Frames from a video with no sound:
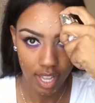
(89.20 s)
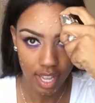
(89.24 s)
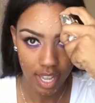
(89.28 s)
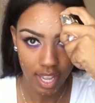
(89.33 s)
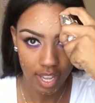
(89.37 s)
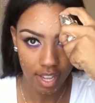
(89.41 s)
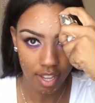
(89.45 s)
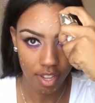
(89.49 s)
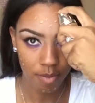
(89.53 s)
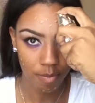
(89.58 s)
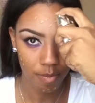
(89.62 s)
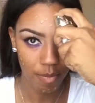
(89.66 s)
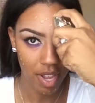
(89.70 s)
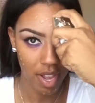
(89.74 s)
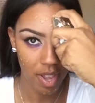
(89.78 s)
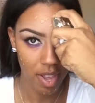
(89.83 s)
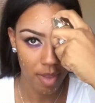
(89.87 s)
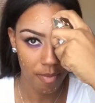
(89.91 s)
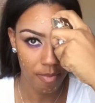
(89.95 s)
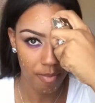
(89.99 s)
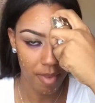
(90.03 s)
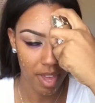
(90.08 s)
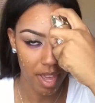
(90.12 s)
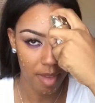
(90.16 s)
And you
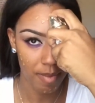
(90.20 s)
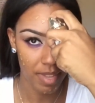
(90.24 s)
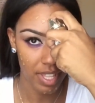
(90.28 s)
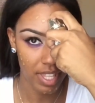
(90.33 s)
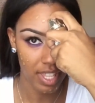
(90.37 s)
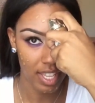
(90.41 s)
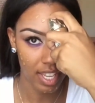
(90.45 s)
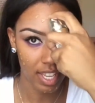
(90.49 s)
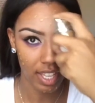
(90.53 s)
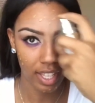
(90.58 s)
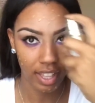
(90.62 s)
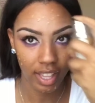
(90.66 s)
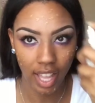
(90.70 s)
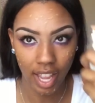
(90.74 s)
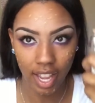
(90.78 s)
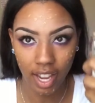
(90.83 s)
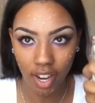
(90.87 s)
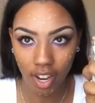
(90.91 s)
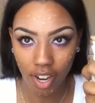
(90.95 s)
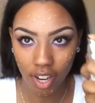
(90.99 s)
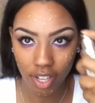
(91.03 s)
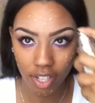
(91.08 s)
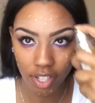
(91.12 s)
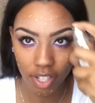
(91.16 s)
may be thinking
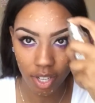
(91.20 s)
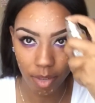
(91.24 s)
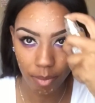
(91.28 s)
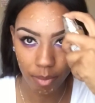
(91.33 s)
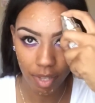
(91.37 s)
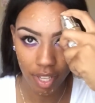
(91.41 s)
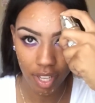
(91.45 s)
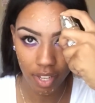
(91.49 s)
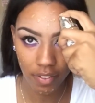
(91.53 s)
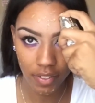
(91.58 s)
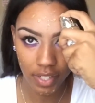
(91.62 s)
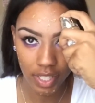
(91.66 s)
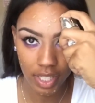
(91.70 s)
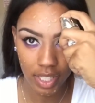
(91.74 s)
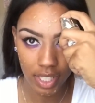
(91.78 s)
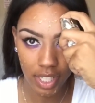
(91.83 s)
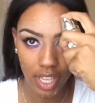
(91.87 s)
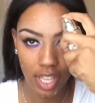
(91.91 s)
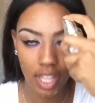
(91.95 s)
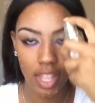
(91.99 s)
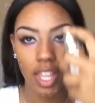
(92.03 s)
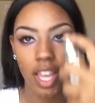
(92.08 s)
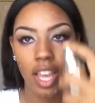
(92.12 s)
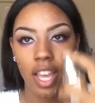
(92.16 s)
like, are you gonna be able to
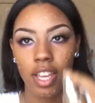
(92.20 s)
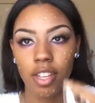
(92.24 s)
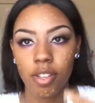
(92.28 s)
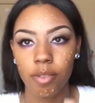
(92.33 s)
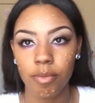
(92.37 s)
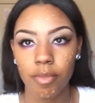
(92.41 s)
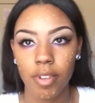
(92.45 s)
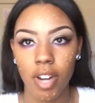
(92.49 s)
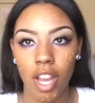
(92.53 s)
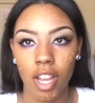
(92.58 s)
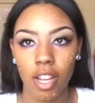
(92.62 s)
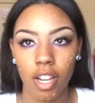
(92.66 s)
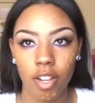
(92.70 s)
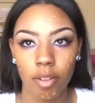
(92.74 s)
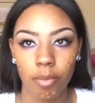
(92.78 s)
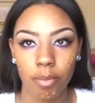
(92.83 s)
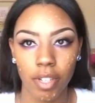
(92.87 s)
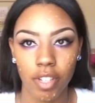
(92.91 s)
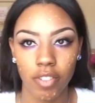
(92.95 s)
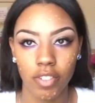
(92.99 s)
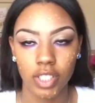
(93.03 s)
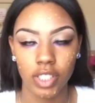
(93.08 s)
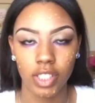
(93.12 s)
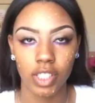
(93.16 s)
see that? You're not gonna
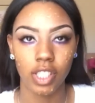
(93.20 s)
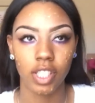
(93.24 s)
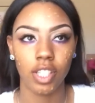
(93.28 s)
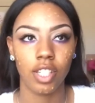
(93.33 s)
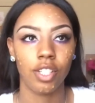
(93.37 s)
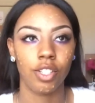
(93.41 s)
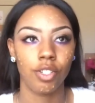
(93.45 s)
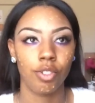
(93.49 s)
be able to see it.